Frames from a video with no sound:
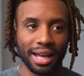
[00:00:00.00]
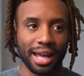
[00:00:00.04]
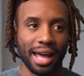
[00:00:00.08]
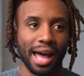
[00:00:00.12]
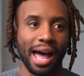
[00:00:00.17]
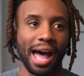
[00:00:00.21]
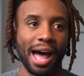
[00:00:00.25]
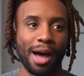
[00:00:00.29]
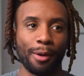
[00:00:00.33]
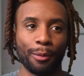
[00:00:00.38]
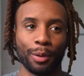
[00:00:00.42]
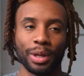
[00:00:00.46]

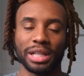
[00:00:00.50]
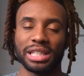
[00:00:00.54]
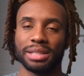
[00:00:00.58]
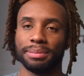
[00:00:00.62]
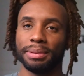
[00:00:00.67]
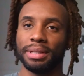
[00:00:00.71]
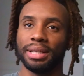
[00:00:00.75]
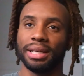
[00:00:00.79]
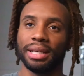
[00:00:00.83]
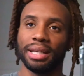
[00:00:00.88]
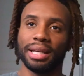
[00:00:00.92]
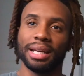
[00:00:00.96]
how I want it to
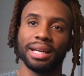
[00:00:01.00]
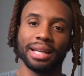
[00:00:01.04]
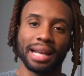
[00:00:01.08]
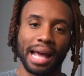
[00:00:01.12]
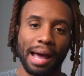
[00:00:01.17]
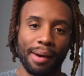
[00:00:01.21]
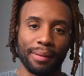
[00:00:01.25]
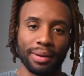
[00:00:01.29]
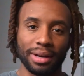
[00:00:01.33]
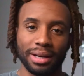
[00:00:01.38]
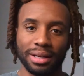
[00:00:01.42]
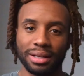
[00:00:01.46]
be lit,
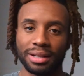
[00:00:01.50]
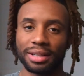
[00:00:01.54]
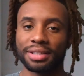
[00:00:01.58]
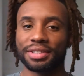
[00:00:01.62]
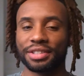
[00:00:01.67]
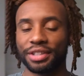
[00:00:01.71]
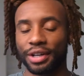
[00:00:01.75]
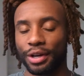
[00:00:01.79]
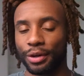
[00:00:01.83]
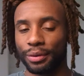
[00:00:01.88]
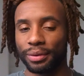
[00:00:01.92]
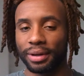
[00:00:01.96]
how it looks,
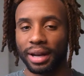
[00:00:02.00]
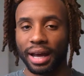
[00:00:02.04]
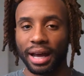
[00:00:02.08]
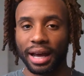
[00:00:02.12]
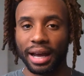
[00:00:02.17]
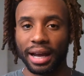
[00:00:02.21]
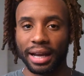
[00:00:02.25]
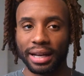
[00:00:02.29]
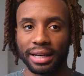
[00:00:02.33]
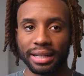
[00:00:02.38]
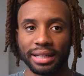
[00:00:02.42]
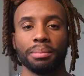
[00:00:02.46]
the whole
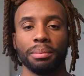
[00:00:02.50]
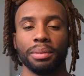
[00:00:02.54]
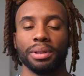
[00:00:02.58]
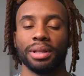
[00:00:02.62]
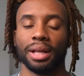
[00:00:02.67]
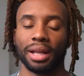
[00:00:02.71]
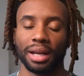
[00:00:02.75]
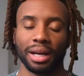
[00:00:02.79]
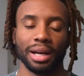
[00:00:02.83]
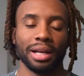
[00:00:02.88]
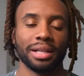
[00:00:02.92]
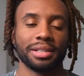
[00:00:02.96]
nine. But
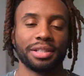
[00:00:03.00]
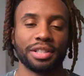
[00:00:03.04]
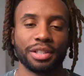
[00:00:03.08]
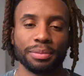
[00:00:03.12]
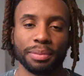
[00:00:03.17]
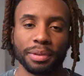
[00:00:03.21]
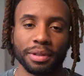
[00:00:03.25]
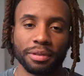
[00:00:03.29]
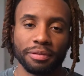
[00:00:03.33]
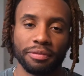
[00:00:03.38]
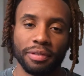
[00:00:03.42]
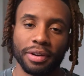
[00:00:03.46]
nonetheless, it's
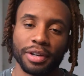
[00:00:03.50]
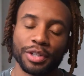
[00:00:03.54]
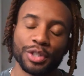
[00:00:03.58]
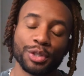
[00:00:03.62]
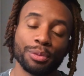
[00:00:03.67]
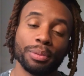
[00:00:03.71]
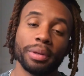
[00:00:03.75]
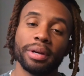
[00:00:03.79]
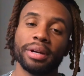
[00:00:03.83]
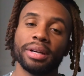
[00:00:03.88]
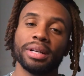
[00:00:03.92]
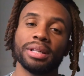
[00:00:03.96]
been a fun
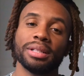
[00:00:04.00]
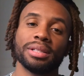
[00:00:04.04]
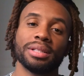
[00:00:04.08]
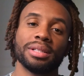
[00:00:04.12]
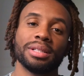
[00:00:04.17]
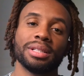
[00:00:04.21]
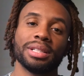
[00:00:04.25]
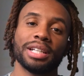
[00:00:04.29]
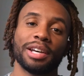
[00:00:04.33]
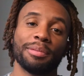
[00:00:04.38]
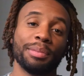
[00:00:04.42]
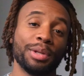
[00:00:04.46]

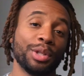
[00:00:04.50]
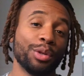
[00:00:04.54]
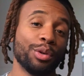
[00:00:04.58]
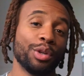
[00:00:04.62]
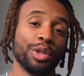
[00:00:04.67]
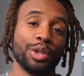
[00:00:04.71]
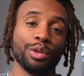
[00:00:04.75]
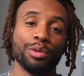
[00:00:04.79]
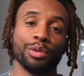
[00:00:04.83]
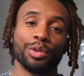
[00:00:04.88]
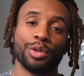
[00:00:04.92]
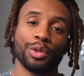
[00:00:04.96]
experience. I've been
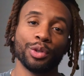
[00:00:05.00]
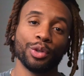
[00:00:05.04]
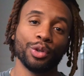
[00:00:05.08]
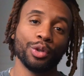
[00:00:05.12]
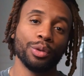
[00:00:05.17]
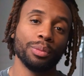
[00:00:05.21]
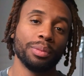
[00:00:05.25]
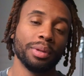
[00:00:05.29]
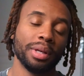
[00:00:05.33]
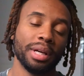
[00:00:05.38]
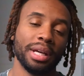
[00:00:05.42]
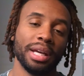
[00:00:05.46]
doing
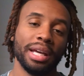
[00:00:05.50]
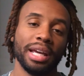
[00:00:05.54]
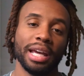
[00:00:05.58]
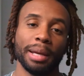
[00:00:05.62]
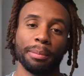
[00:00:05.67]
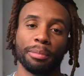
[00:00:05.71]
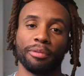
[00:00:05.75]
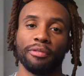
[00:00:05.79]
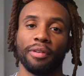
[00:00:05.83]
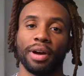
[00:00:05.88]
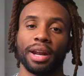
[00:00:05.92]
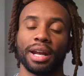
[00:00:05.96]
YouTube
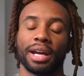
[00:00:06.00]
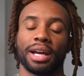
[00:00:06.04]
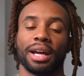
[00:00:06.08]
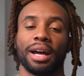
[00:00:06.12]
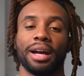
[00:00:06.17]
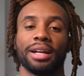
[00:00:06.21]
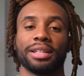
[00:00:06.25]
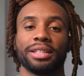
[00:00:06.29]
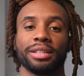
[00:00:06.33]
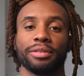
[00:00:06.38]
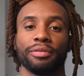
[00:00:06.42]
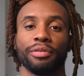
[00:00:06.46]
and providing
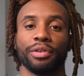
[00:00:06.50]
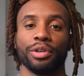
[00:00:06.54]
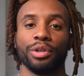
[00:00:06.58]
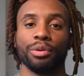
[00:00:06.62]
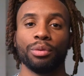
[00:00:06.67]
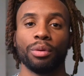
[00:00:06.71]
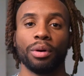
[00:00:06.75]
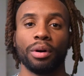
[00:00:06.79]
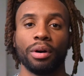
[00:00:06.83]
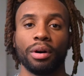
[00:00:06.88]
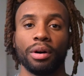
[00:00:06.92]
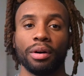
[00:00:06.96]
content for
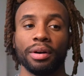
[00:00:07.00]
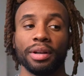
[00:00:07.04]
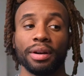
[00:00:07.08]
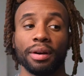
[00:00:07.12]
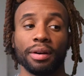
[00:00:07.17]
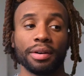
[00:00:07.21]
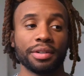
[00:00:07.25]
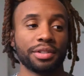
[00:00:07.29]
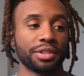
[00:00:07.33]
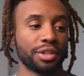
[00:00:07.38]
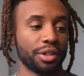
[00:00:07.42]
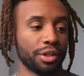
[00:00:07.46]
you all, and
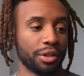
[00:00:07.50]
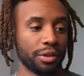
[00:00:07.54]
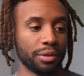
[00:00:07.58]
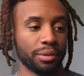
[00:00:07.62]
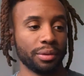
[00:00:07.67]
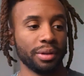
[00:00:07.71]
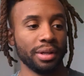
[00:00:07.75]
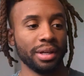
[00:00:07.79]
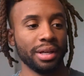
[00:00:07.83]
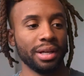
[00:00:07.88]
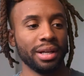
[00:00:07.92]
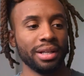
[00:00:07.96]

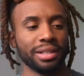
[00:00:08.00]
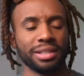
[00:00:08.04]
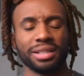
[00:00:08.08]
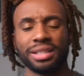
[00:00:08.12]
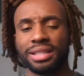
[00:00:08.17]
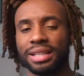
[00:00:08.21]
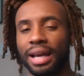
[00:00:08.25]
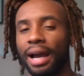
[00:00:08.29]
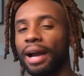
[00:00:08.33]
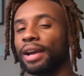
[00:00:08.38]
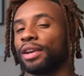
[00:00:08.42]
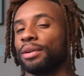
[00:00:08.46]
also just
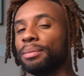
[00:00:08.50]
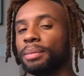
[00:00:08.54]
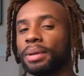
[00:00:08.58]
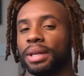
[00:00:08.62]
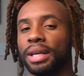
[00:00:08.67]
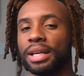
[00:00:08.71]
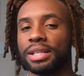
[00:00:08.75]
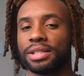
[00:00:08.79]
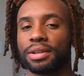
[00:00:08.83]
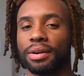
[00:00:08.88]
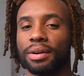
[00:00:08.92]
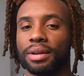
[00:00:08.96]

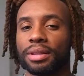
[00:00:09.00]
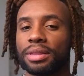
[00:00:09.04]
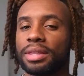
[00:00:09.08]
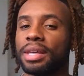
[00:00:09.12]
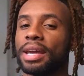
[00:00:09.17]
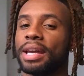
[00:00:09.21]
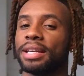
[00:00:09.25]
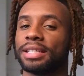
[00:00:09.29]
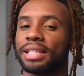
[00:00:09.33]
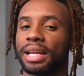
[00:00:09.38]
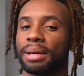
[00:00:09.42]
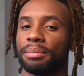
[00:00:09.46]
documenting certain
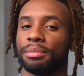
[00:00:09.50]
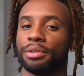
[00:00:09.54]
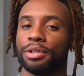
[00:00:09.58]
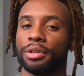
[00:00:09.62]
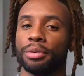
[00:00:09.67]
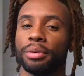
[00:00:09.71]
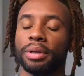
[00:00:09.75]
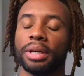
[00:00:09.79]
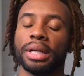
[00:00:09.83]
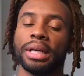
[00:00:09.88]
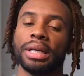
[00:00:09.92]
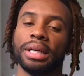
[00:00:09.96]
things that I'm
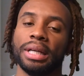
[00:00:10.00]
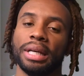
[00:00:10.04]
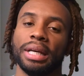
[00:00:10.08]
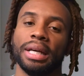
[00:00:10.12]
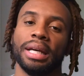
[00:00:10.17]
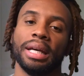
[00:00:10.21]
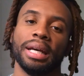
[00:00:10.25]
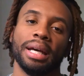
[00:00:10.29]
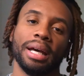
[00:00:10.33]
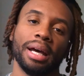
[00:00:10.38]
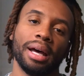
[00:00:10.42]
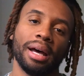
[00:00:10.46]
doing
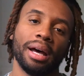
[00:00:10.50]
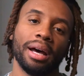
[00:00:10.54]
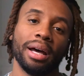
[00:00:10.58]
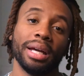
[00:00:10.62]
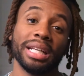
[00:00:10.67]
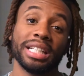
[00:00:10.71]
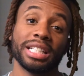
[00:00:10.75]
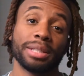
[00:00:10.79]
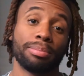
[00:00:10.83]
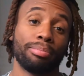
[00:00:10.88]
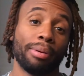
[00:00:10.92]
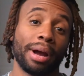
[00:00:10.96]
uh,
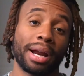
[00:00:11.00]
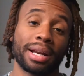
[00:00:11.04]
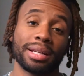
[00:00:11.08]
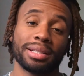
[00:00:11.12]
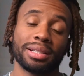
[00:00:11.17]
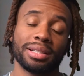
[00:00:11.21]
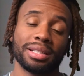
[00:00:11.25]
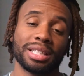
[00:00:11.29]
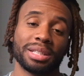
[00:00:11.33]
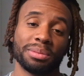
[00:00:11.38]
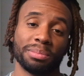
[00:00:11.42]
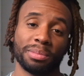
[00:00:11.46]
and just
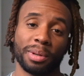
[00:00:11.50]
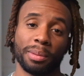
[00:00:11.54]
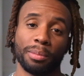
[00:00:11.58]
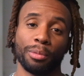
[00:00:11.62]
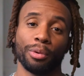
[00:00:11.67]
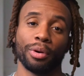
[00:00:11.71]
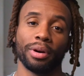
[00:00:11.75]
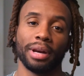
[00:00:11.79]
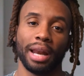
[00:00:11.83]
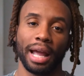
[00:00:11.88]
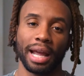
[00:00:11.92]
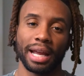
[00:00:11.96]
practicing some of my
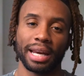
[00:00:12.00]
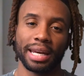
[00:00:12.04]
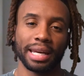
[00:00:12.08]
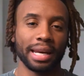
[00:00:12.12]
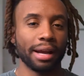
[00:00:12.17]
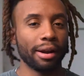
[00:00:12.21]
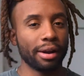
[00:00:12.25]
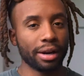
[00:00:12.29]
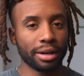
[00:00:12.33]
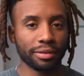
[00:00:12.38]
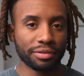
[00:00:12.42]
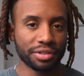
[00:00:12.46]
more like
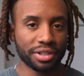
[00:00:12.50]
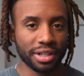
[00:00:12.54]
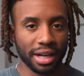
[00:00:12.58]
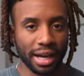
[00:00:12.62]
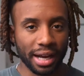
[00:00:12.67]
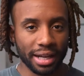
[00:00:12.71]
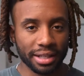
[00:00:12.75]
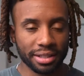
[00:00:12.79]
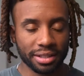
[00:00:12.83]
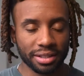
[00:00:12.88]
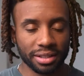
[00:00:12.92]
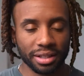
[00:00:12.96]
narrative
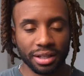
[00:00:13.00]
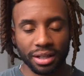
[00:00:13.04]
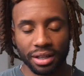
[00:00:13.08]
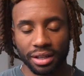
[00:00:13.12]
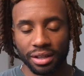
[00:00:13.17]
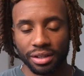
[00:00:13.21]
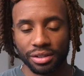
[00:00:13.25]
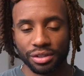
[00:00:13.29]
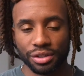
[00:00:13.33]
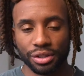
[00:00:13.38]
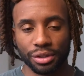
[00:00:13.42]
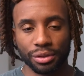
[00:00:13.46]
shots.
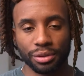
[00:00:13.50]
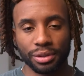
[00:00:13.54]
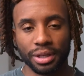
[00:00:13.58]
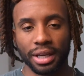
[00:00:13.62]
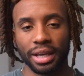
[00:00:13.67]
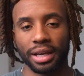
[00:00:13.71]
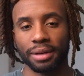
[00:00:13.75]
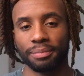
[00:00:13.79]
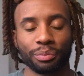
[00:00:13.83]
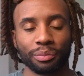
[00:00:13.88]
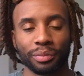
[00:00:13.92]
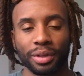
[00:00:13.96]
So
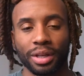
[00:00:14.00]
yeah,